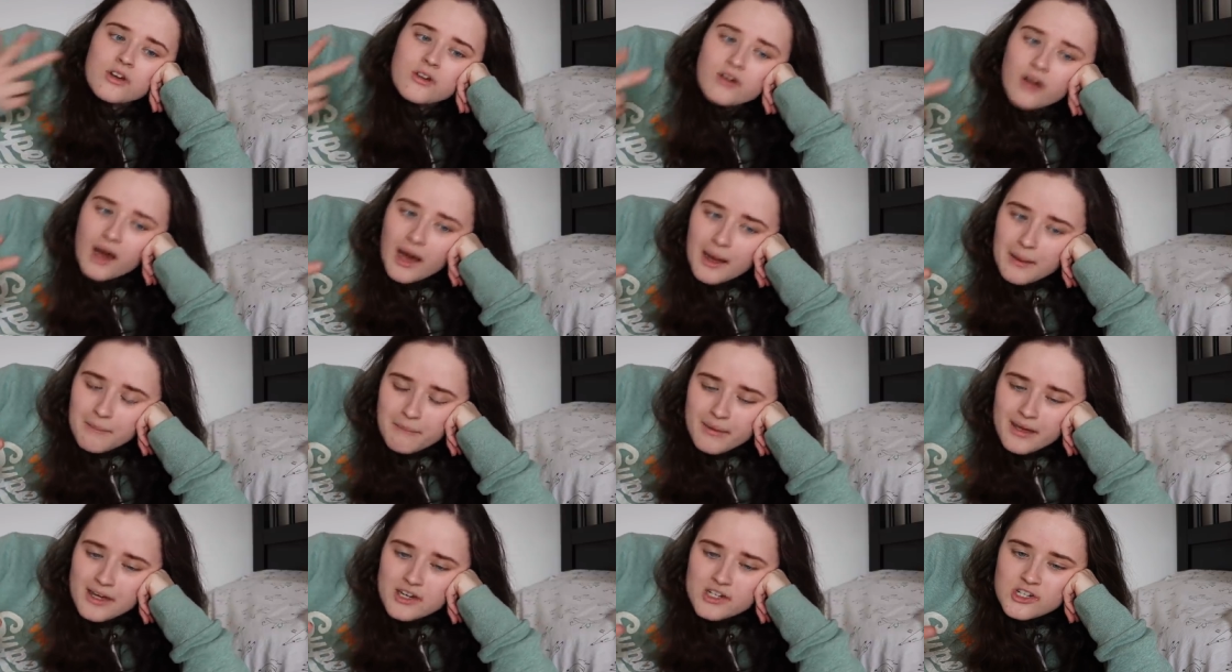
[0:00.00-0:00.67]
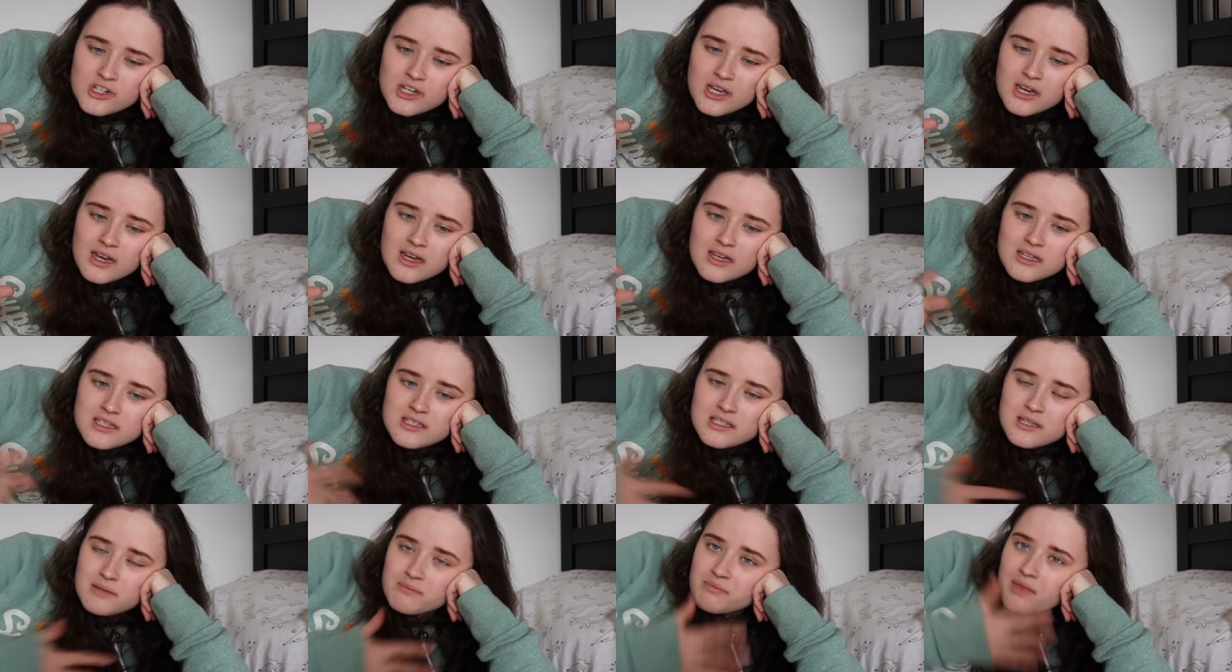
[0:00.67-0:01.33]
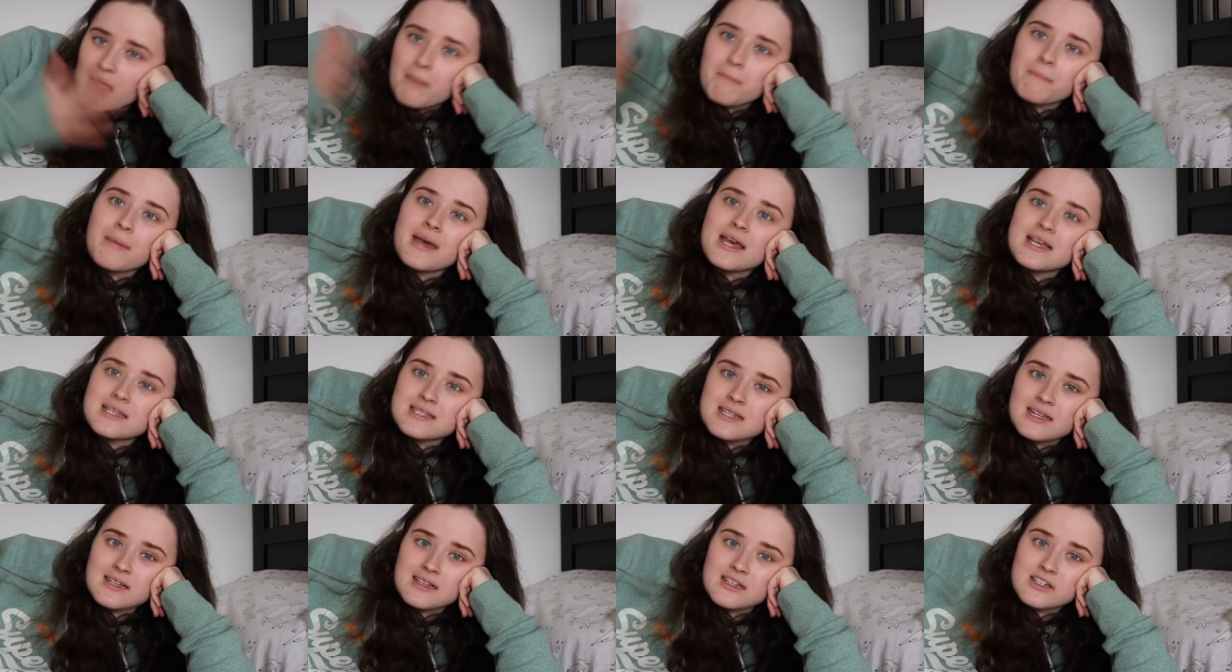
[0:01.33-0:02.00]
not ambitious, and
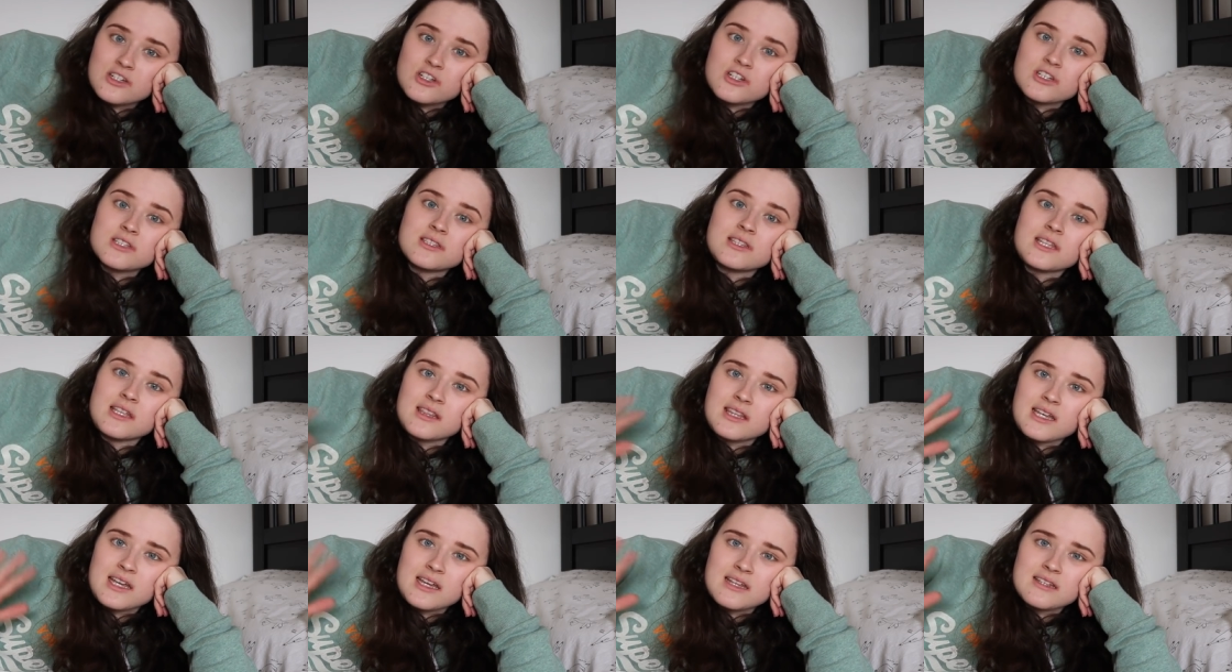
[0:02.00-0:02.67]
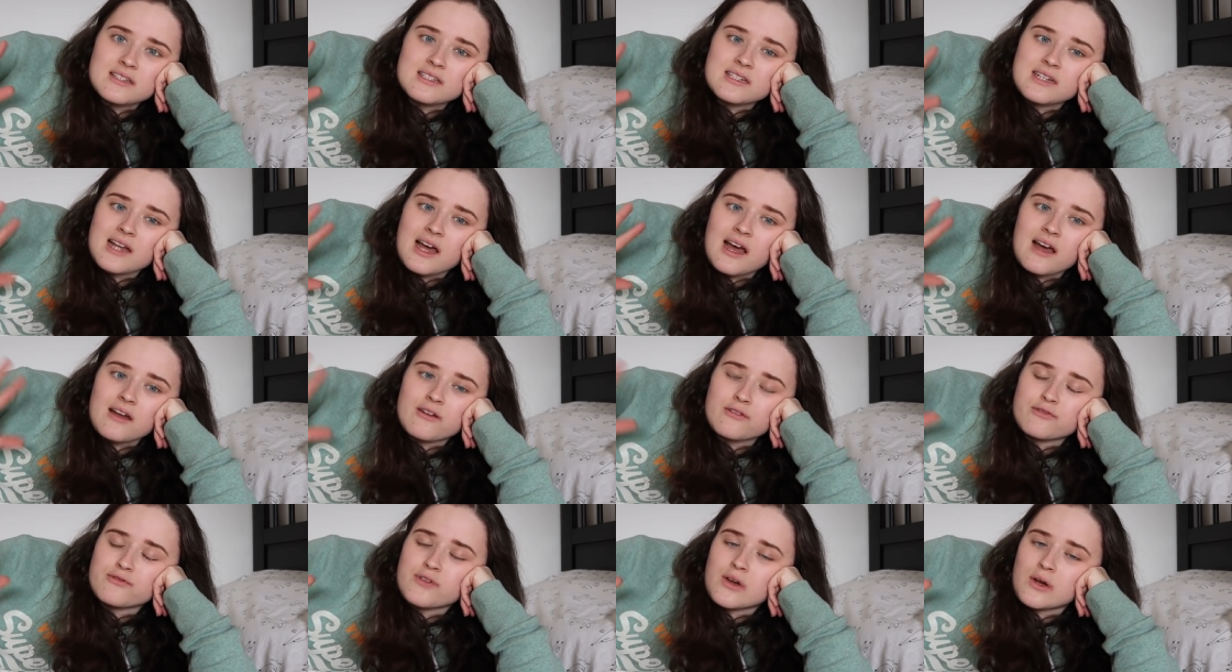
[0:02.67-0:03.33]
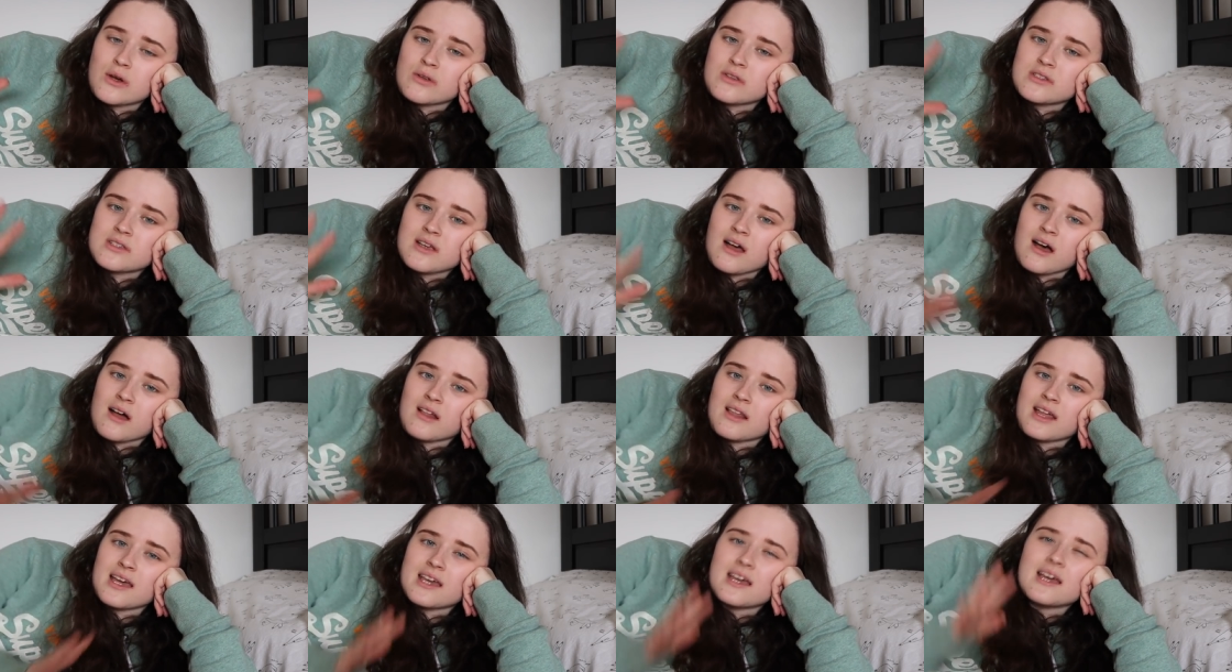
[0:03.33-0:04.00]
basically just the internet and phones
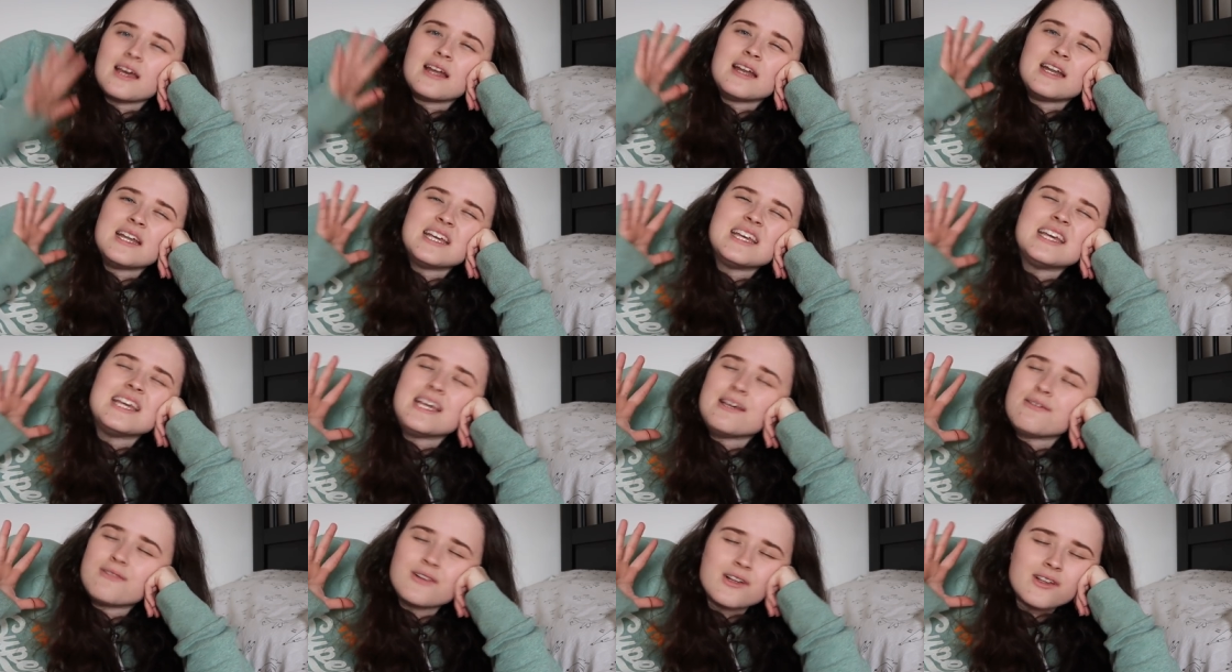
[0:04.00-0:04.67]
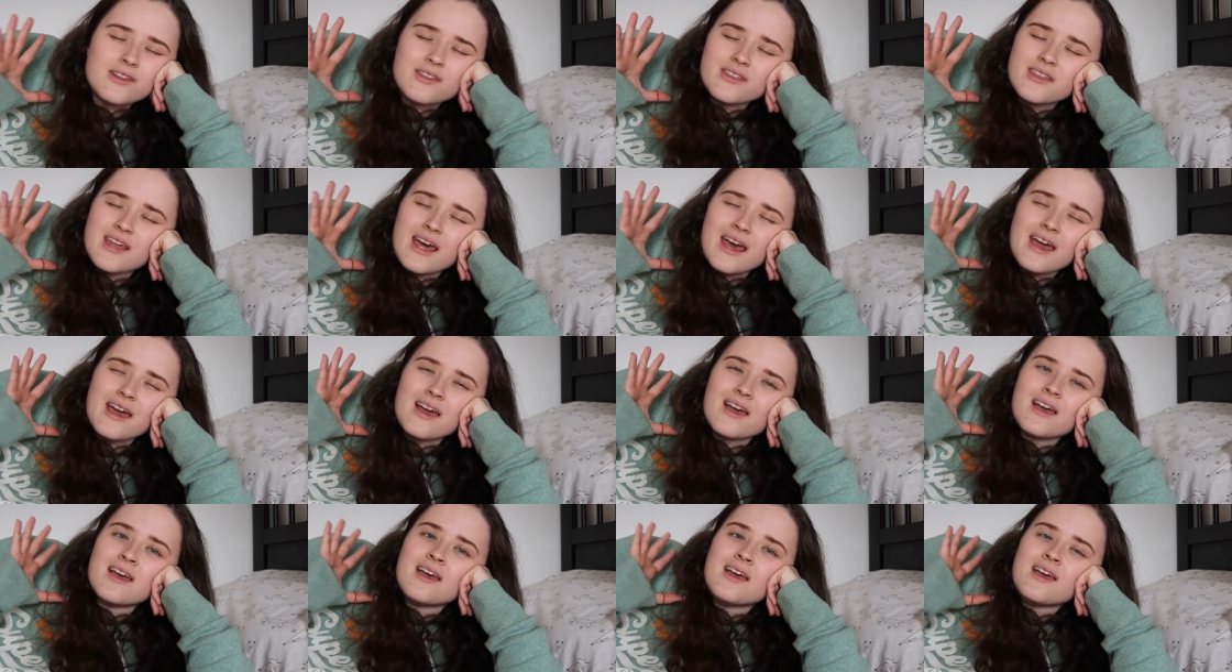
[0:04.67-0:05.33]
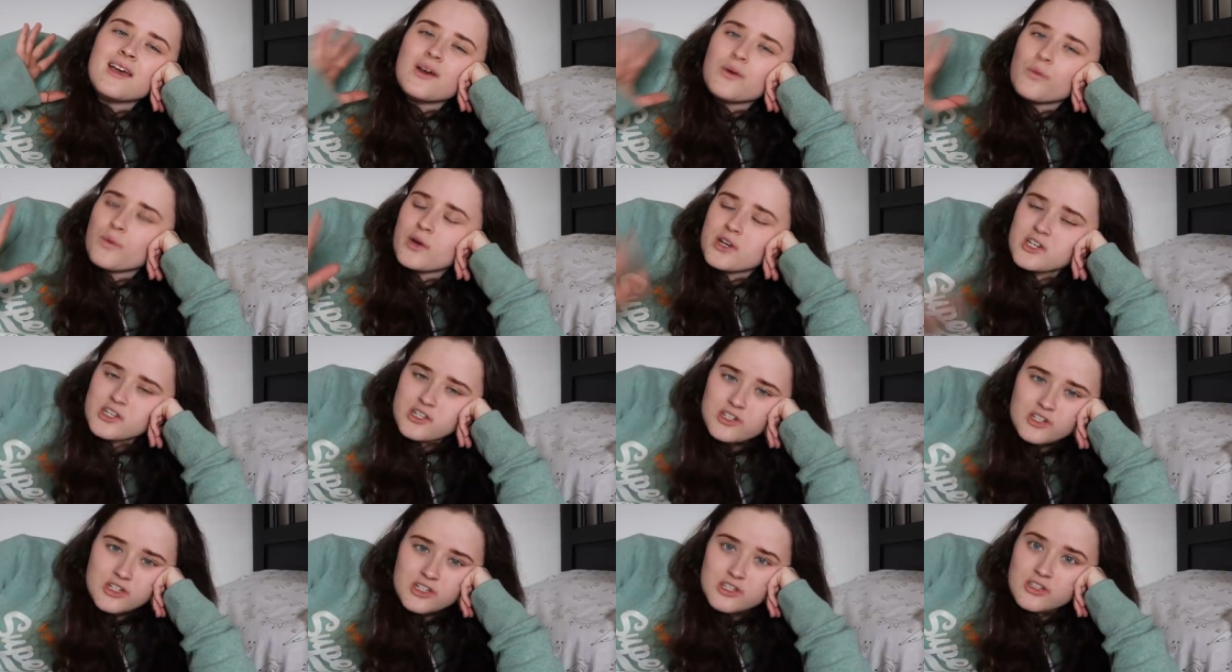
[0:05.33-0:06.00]
are like an evil thing,
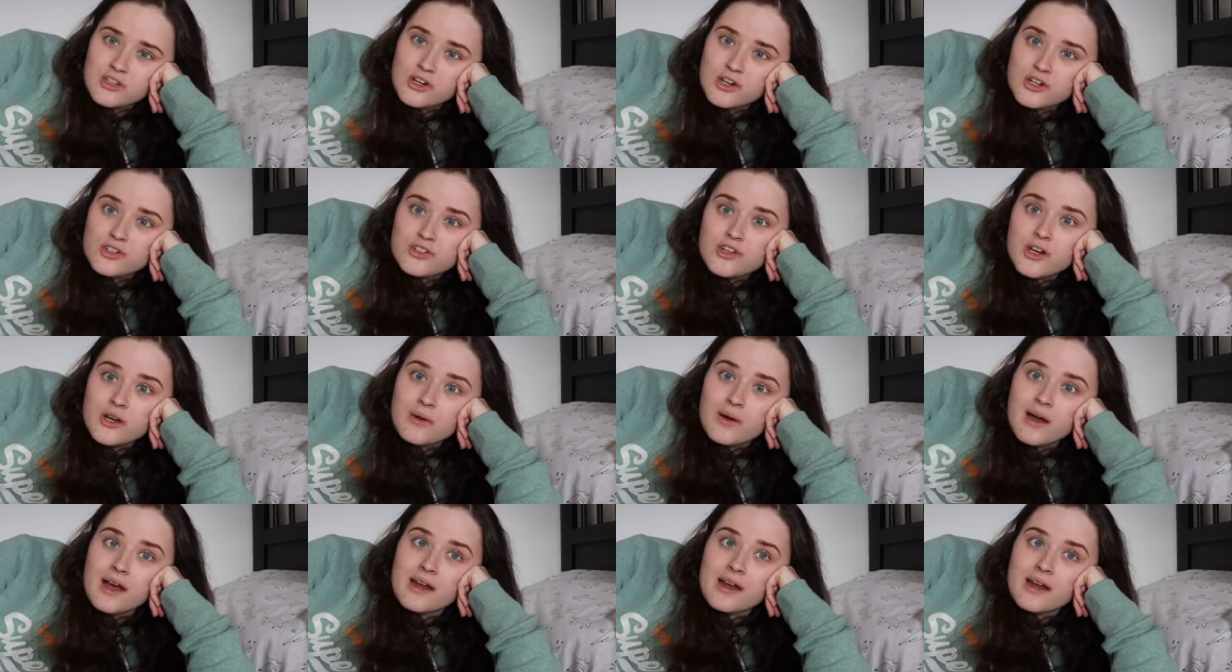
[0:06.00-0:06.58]
which is just not true.